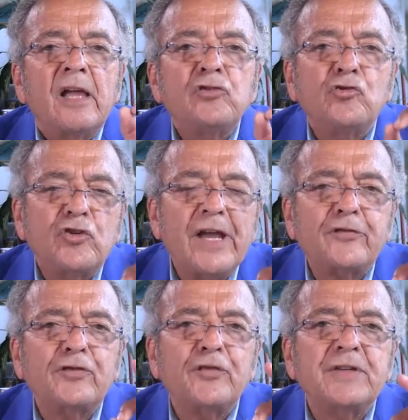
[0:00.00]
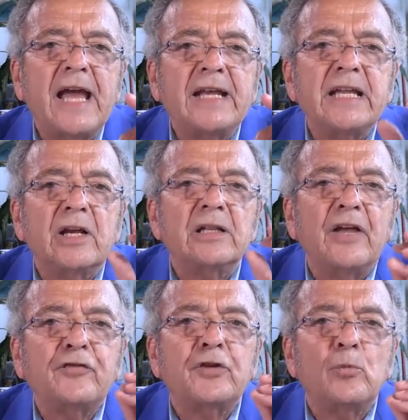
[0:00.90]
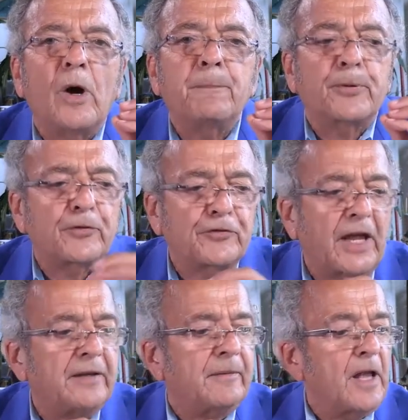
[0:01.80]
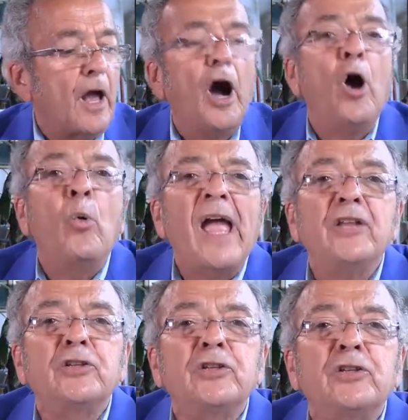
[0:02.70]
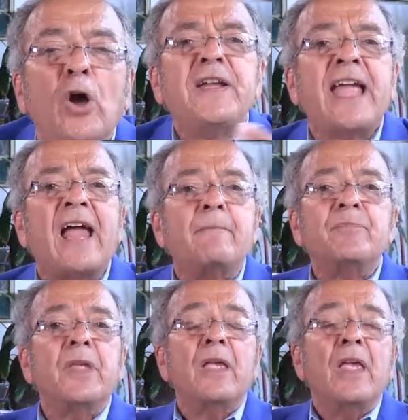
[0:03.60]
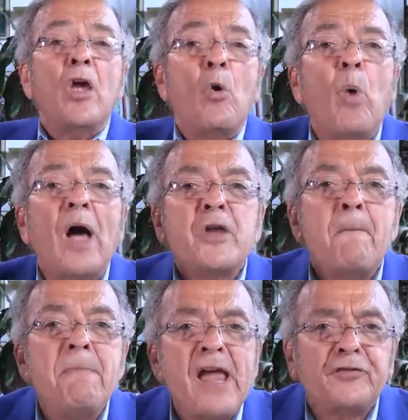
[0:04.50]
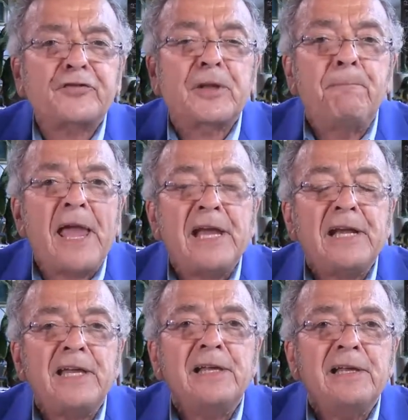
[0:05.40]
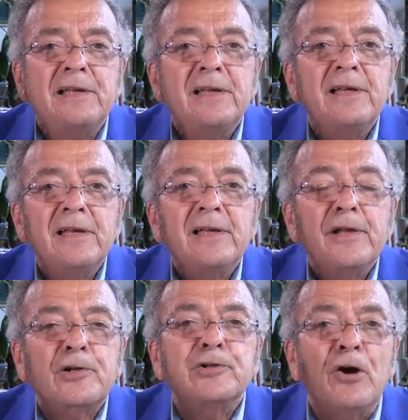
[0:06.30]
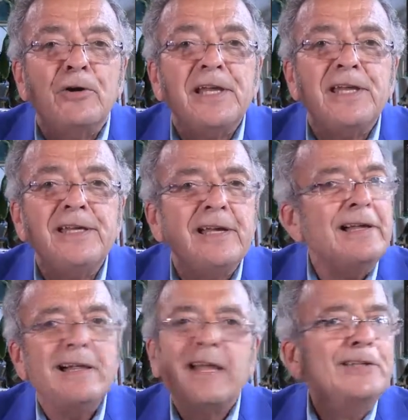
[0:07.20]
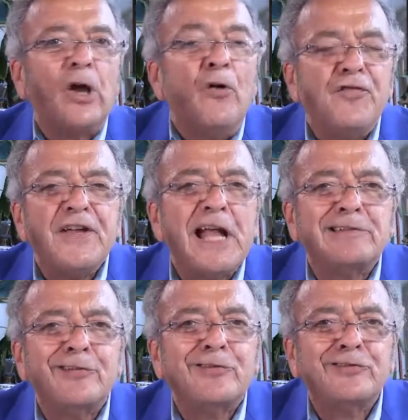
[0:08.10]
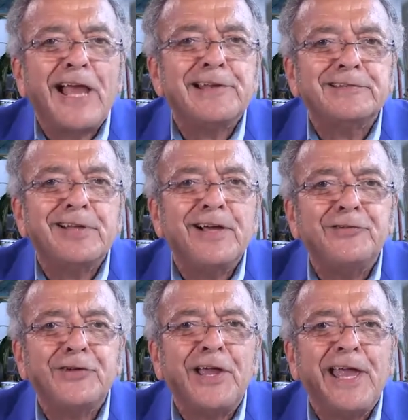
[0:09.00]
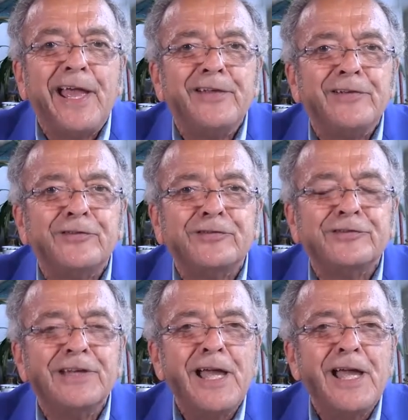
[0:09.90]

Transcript: your chances of getting it are less than 1%. Oh, and don't forget, while you're masturbating, Clooney, don't forget to sanitize your hands,